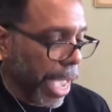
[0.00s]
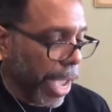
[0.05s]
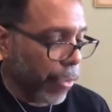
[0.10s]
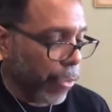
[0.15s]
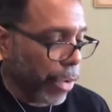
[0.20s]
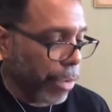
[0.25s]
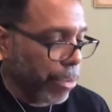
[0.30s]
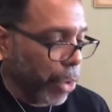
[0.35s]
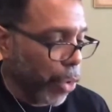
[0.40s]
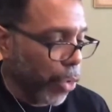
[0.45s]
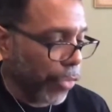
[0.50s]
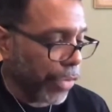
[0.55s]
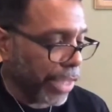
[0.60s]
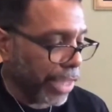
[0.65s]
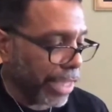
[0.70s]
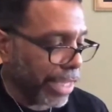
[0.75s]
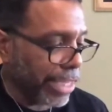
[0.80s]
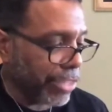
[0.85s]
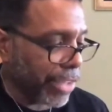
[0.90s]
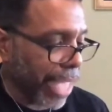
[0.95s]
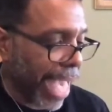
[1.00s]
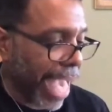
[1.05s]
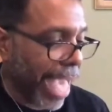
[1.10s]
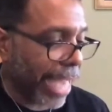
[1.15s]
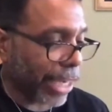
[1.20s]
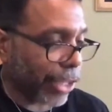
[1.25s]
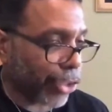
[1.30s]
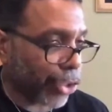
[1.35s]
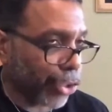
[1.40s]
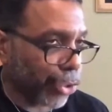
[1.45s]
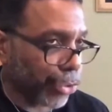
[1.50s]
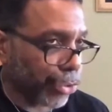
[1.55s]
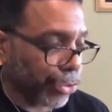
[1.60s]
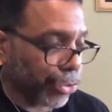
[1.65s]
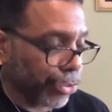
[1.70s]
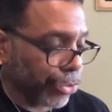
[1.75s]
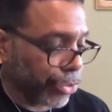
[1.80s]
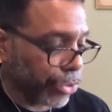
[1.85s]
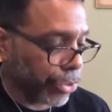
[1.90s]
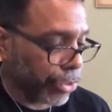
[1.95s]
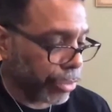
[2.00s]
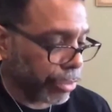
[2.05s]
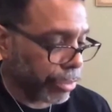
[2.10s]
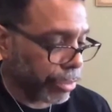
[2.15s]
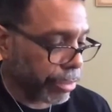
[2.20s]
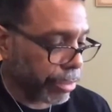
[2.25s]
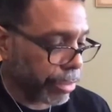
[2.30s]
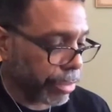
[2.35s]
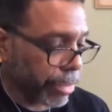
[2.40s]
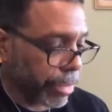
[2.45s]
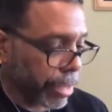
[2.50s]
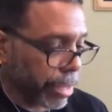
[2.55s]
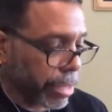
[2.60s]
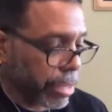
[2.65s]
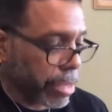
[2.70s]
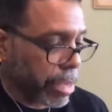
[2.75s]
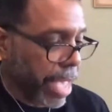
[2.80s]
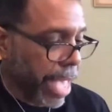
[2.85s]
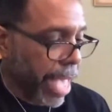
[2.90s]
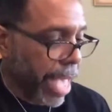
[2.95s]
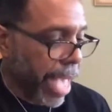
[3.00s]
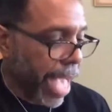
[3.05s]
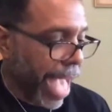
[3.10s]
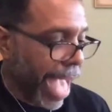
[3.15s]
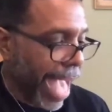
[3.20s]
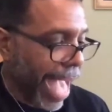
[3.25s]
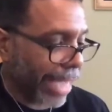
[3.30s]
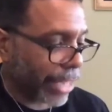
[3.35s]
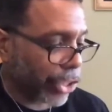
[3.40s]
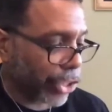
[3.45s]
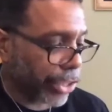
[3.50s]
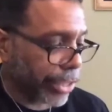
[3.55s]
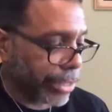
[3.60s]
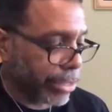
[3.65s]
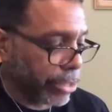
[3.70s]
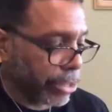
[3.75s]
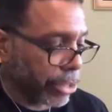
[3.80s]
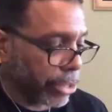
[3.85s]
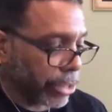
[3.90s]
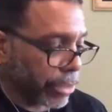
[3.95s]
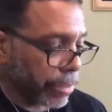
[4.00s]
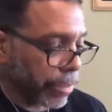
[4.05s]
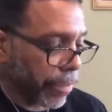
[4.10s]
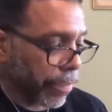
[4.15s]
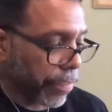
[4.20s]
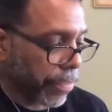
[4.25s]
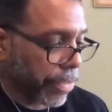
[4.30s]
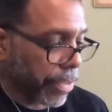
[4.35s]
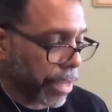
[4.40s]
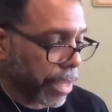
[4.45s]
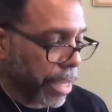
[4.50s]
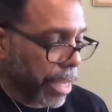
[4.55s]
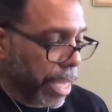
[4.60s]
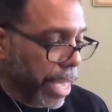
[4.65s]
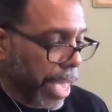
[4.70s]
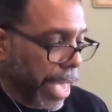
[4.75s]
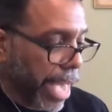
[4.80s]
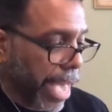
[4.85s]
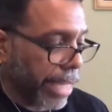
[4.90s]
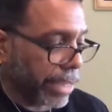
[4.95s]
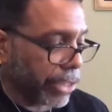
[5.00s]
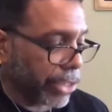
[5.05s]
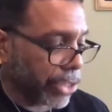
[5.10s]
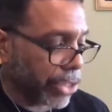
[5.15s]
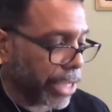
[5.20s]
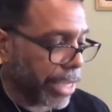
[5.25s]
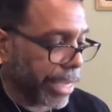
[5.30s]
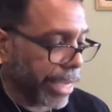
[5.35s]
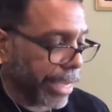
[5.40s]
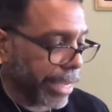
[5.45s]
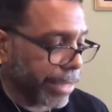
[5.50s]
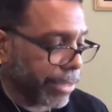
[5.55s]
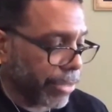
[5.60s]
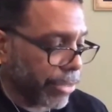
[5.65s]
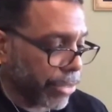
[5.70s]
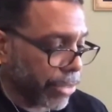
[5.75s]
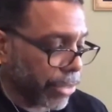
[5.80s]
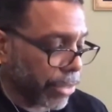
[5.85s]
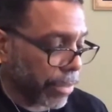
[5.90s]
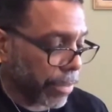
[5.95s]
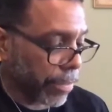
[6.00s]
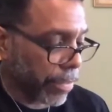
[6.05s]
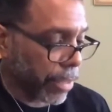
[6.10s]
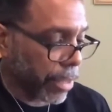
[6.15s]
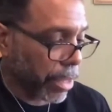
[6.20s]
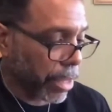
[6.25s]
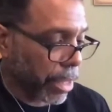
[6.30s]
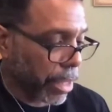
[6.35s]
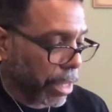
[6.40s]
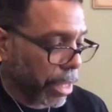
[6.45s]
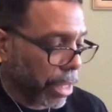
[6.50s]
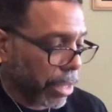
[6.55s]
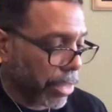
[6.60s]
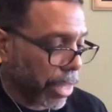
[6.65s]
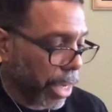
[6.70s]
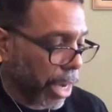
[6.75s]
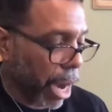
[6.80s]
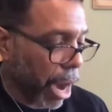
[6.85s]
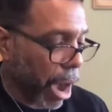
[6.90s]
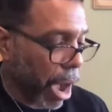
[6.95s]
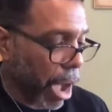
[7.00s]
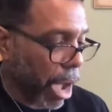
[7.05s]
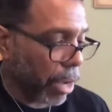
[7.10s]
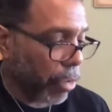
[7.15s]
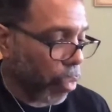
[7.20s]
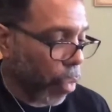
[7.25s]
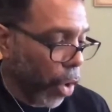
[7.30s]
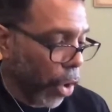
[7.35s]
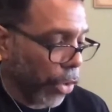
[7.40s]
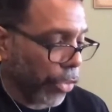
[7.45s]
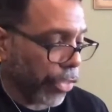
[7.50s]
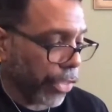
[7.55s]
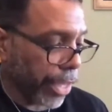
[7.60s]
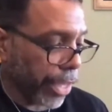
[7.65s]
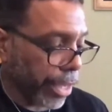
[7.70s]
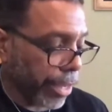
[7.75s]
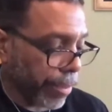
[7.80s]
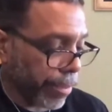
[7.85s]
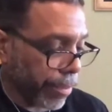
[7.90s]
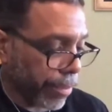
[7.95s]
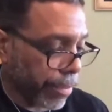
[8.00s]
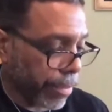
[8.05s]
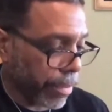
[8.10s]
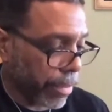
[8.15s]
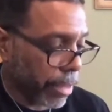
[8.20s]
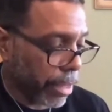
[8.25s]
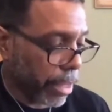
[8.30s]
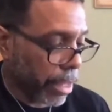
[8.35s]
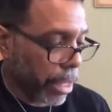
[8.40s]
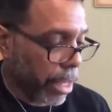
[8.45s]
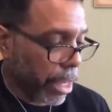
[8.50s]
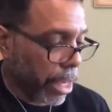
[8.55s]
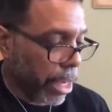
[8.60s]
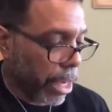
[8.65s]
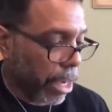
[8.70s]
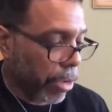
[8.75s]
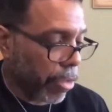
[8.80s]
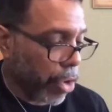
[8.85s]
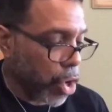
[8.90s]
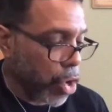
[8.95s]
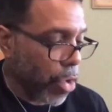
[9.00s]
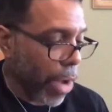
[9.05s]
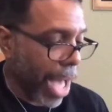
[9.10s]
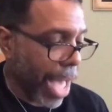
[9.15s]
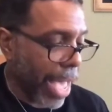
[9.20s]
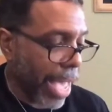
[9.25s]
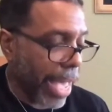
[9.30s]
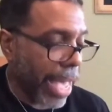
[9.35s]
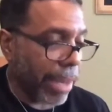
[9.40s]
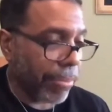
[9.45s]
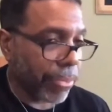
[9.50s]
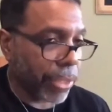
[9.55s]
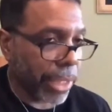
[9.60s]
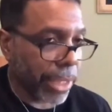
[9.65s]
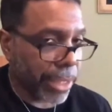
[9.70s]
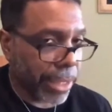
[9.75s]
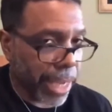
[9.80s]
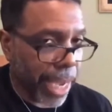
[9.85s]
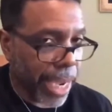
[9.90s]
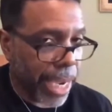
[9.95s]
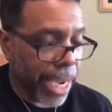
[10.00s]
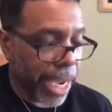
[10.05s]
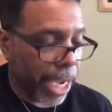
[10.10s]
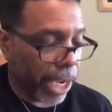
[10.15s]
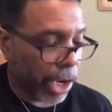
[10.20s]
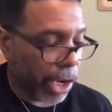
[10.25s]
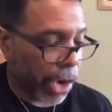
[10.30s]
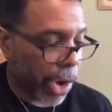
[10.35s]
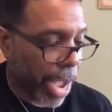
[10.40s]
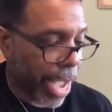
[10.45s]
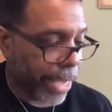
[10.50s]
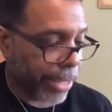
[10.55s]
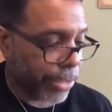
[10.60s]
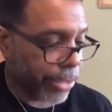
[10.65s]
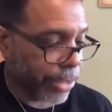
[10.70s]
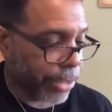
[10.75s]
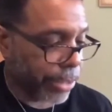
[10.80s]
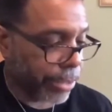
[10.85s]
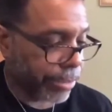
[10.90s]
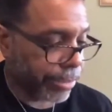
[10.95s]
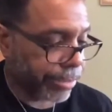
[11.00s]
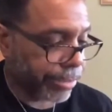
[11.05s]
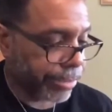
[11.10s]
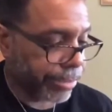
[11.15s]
and removing these attitudes, actions, and sins that are unworthy of who I am today in Christ.